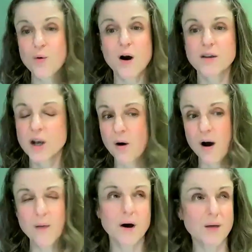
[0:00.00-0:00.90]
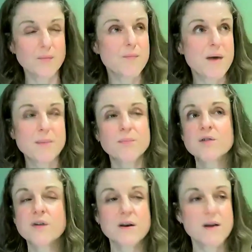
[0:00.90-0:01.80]
you are, I'm a
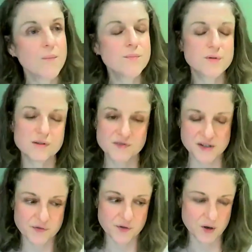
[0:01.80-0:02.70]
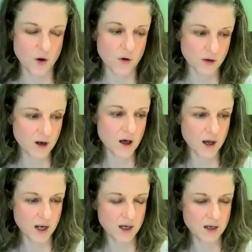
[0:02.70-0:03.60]
member of a number of different
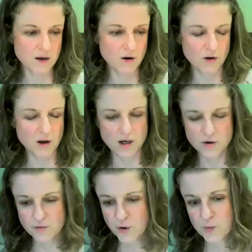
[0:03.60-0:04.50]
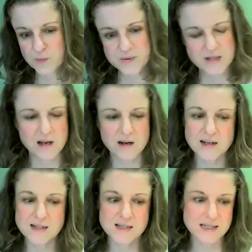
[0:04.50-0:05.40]
online groups, and
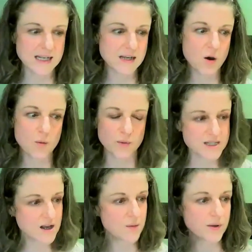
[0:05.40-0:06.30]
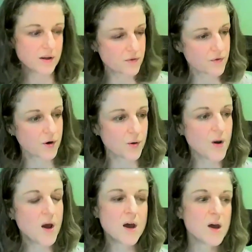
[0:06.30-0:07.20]
I see comments coming
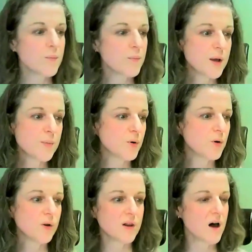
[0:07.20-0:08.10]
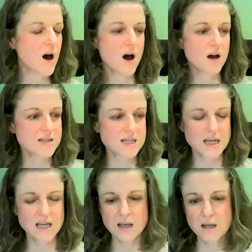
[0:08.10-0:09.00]
through, people
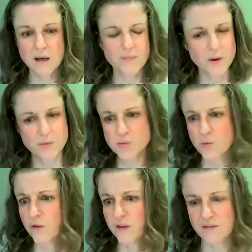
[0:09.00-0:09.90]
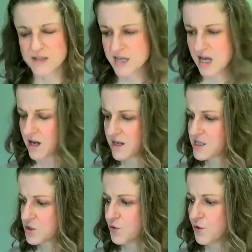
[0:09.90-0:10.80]
asking. There was one the other day I
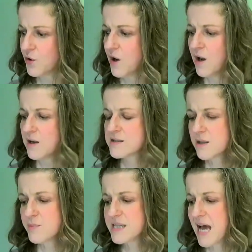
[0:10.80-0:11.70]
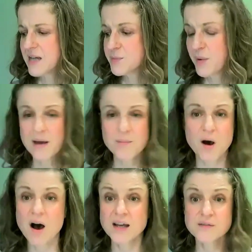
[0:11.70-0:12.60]
saw, somebody had a
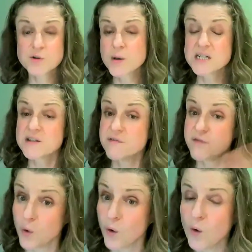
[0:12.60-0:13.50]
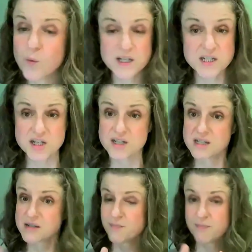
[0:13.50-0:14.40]
BMI of 24, which
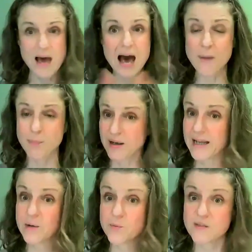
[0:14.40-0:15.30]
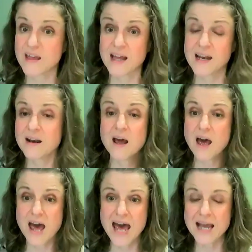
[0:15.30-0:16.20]
is happily within
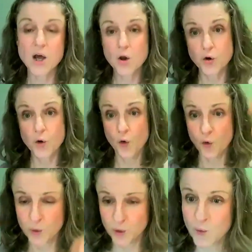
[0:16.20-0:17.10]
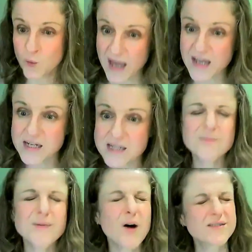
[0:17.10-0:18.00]
a normal weight.
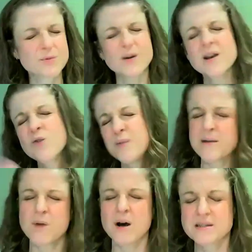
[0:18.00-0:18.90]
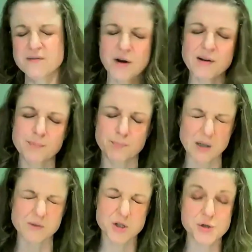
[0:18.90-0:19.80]
I mean, obviously, we know BMI is a very
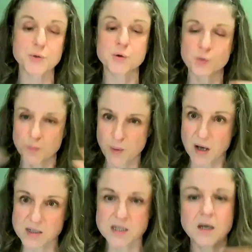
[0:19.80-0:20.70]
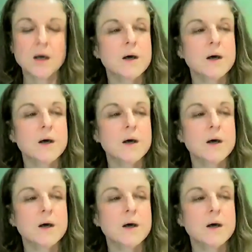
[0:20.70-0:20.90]
blunt tool, but